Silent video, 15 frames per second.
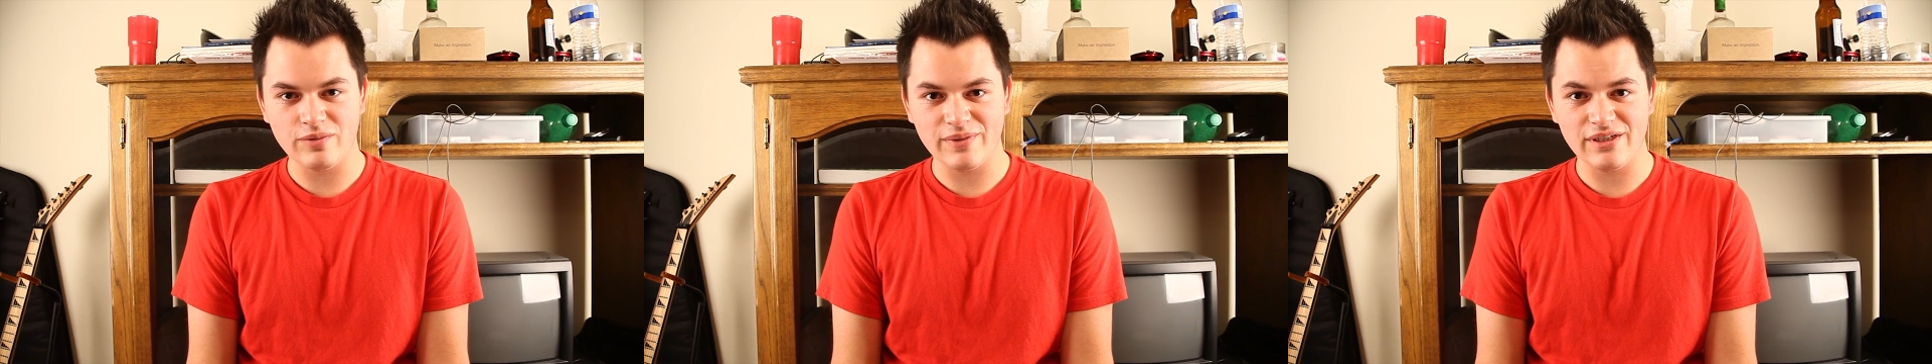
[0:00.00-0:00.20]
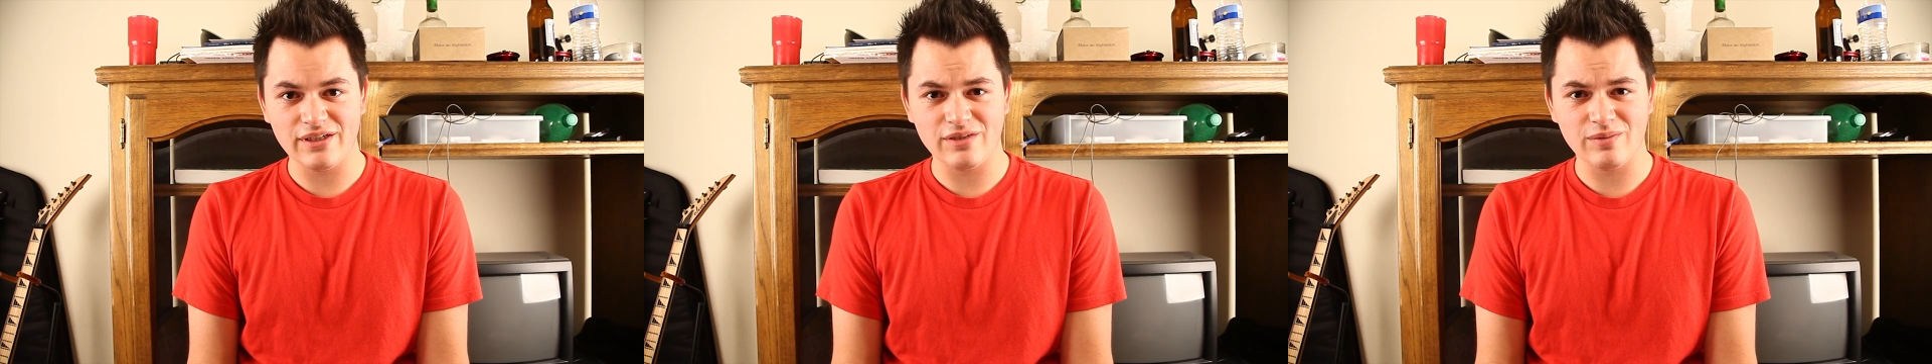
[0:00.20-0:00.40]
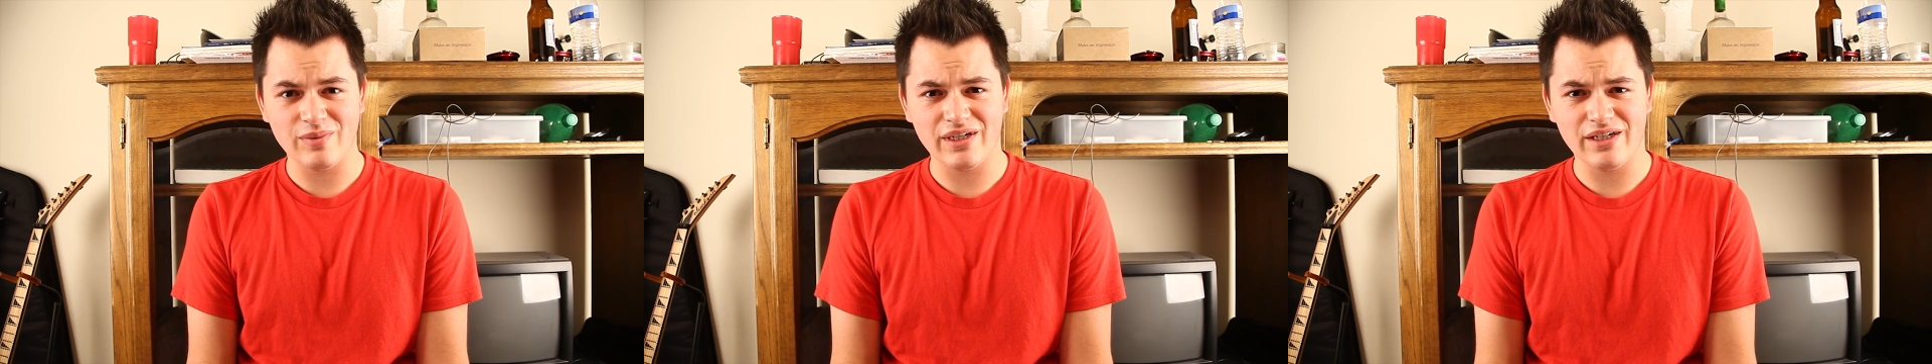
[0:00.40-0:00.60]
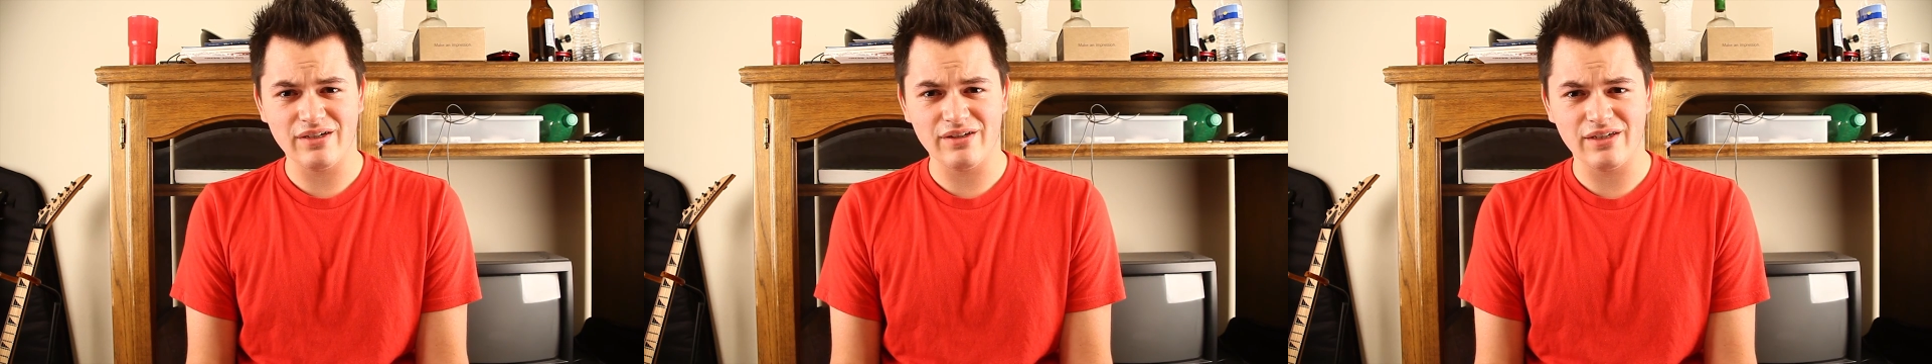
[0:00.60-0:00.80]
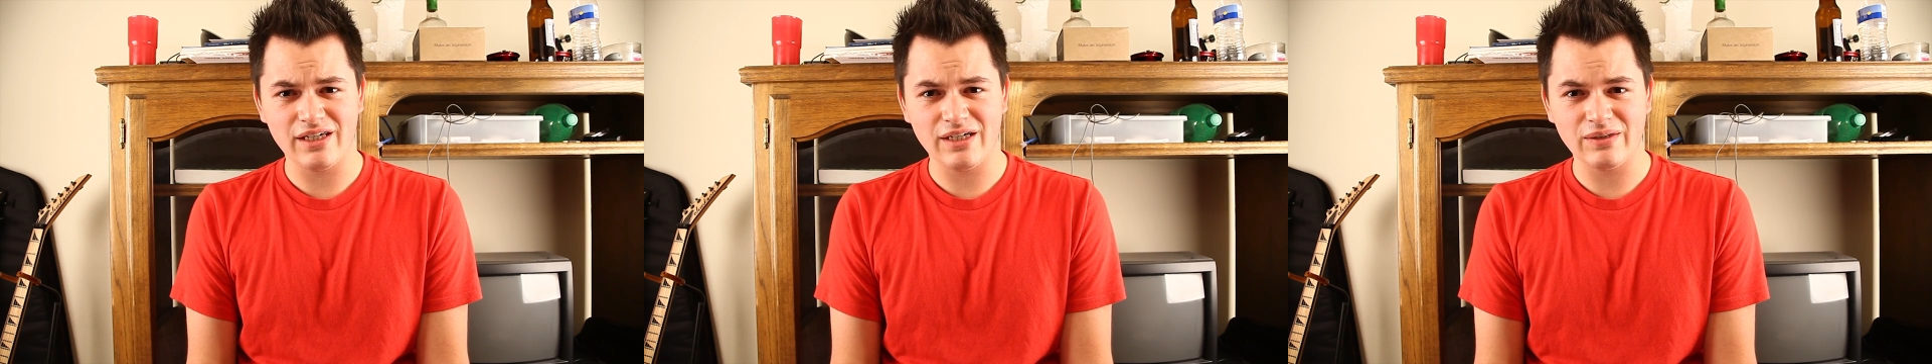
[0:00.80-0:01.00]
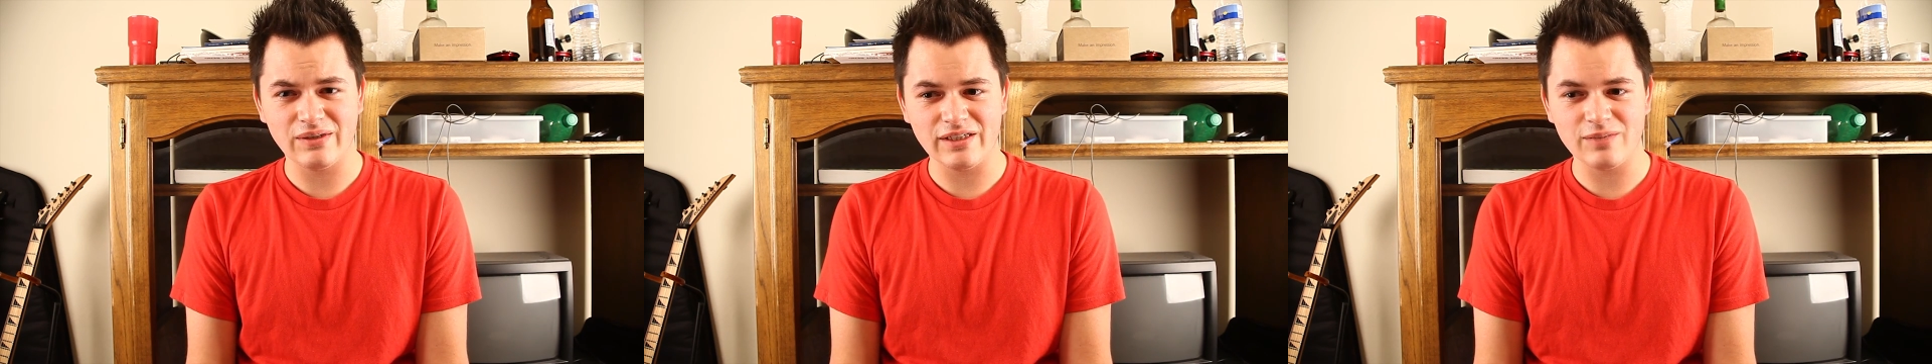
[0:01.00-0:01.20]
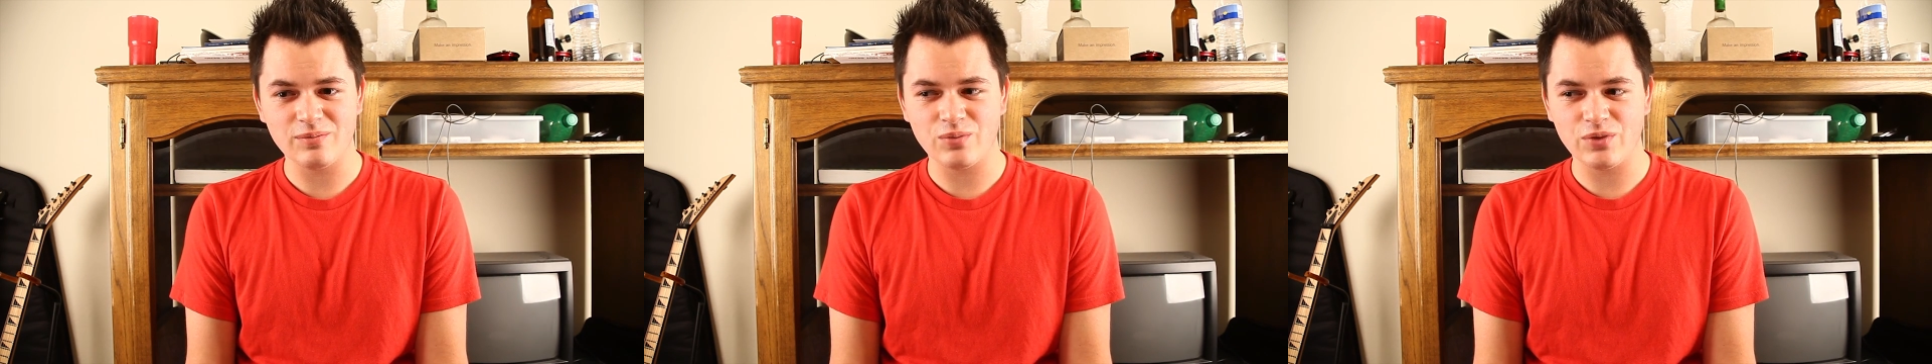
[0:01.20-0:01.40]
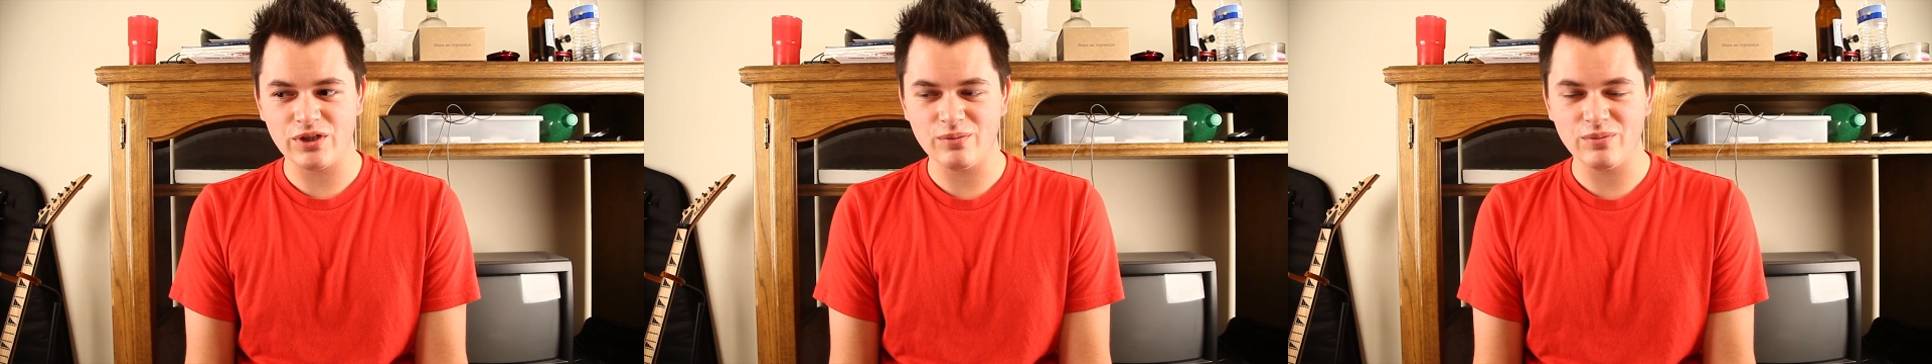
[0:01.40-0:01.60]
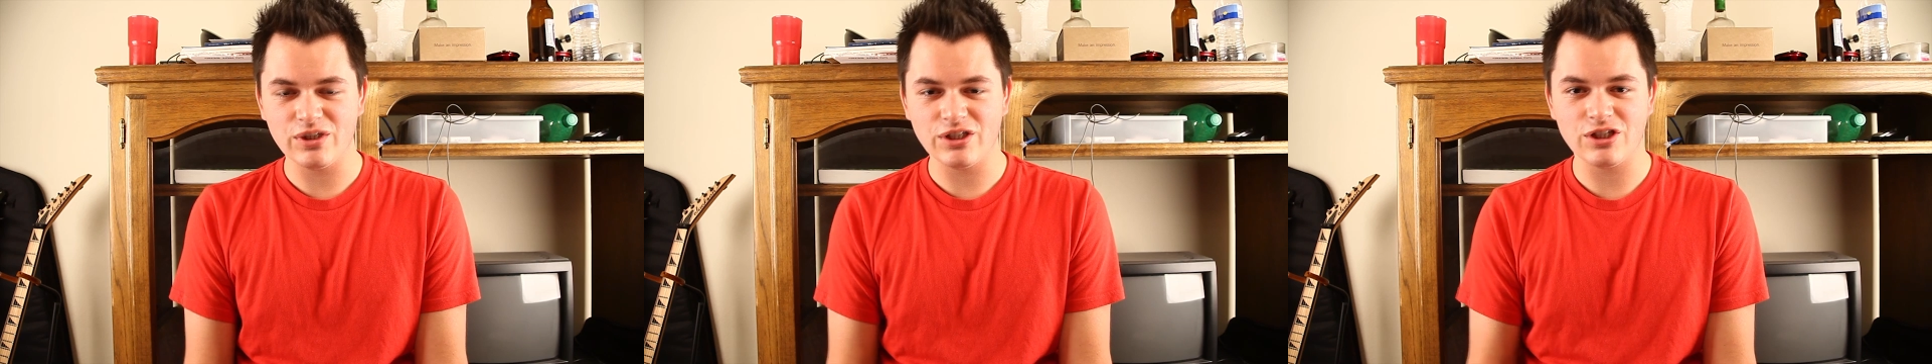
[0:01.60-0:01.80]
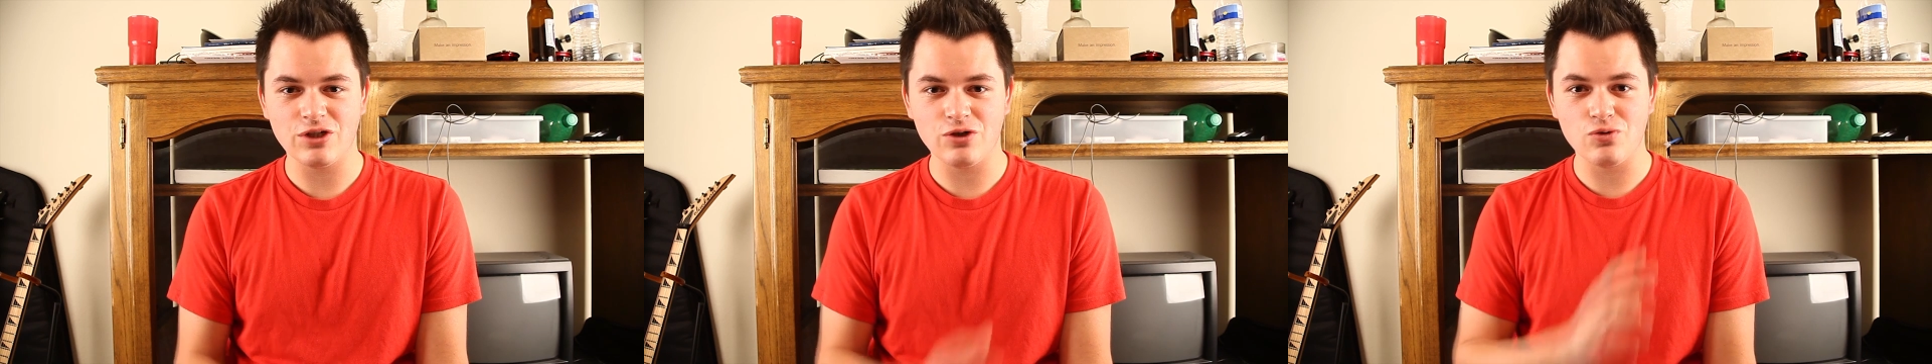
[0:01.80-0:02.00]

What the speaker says: because my account is pretty much